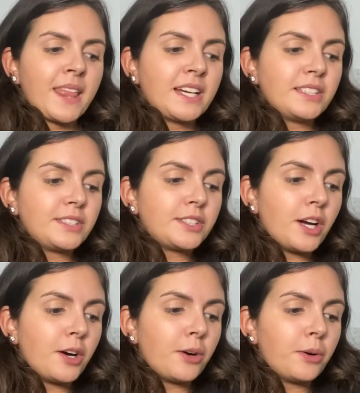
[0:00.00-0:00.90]

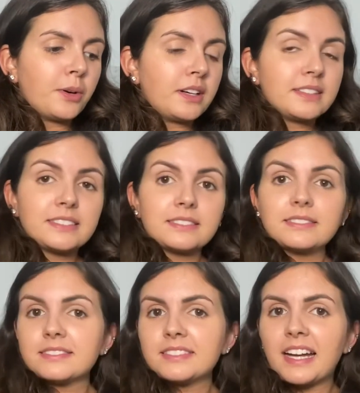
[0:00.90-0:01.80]
So
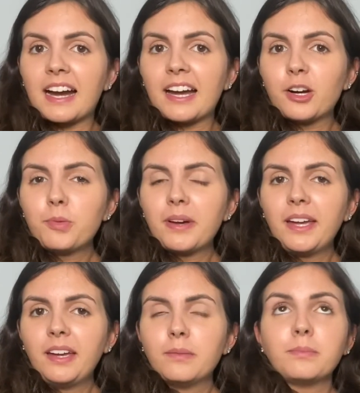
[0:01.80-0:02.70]
yeah, I hope I
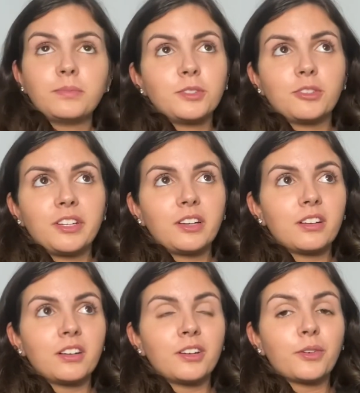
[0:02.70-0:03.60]
am doing
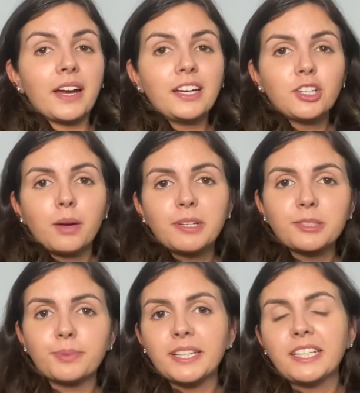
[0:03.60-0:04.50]
an okay job
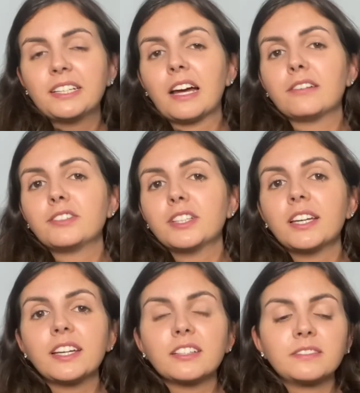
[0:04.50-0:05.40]
explaining. I feel
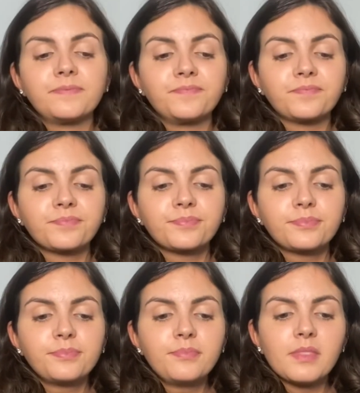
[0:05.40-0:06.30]
like,
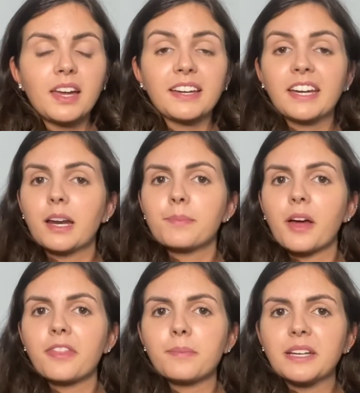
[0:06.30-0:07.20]
again, I'm
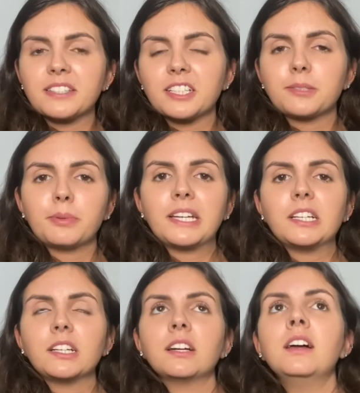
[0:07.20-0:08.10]
not the best explainer.